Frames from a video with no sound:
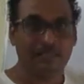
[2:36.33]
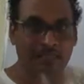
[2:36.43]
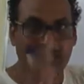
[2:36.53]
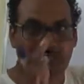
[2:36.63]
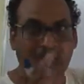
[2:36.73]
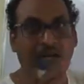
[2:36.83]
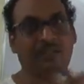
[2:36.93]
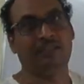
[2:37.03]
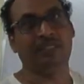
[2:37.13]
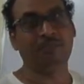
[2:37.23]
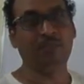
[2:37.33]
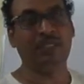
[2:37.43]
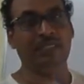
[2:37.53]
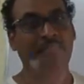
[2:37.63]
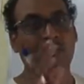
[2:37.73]
the charge
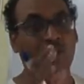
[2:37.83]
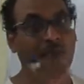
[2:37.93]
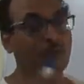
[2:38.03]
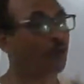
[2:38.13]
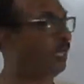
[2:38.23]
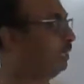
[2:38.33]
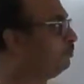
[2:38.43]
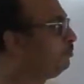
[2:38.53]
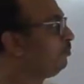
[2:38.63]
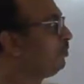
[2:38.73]
completely on a body.